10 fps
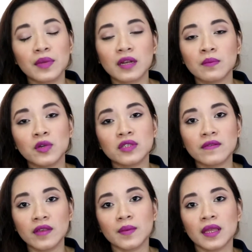but most of
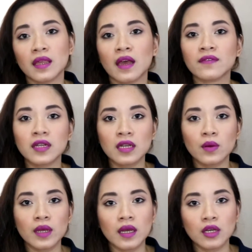them, I think I've done a quick